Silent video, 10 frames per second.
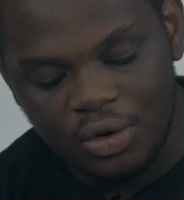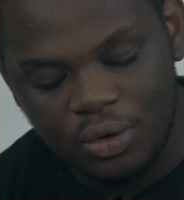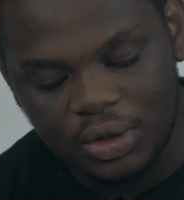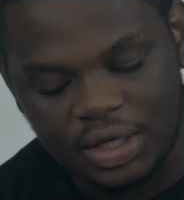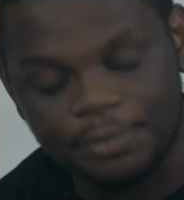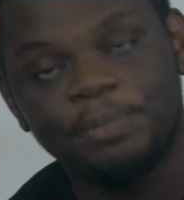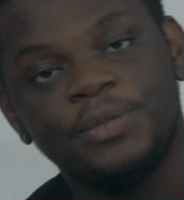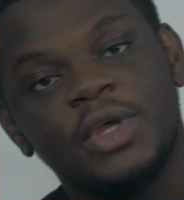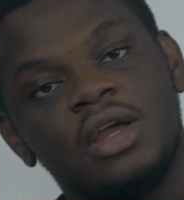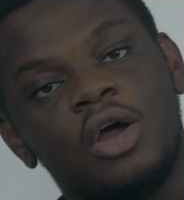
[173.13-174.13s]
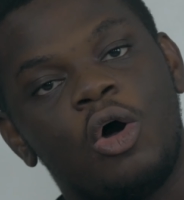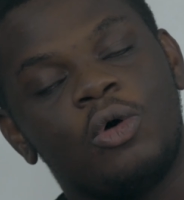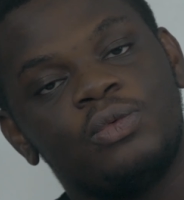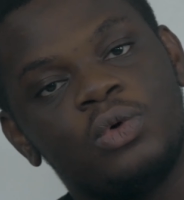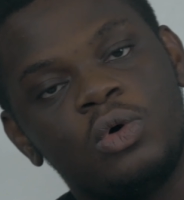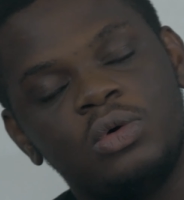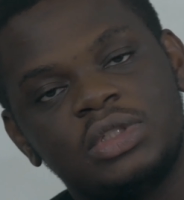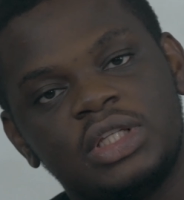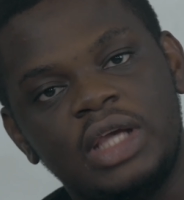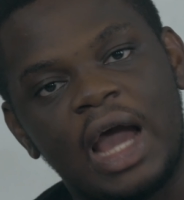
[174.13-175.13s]
Okay, although
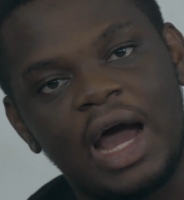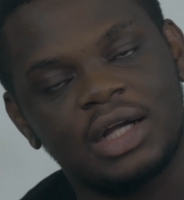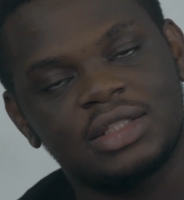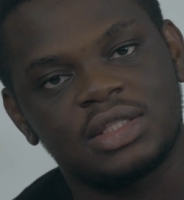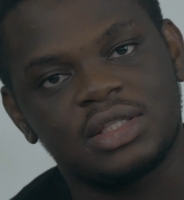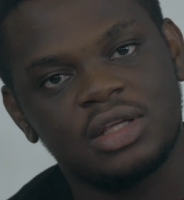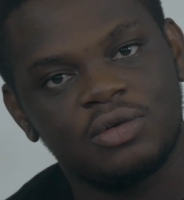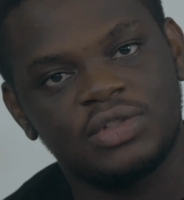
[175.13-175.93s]
the act itself,